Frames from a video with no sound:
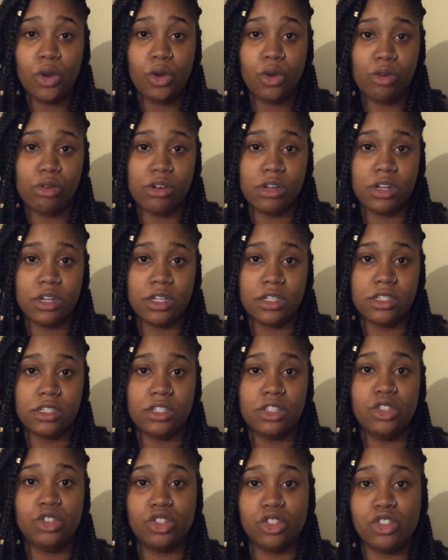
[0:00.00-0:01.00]
or
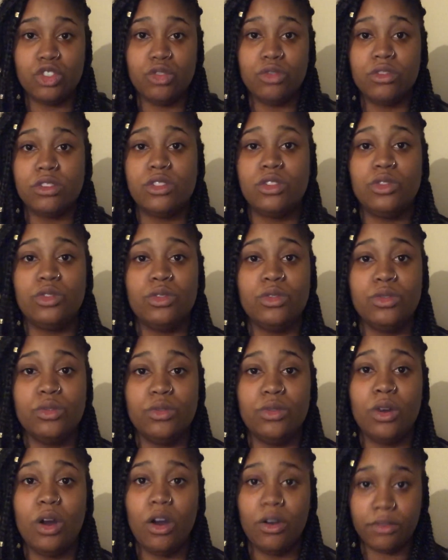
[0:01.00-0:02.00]
you could choose
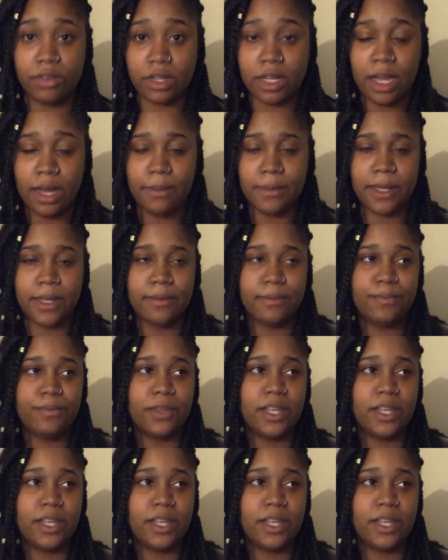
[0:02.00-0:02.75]
to overcome it.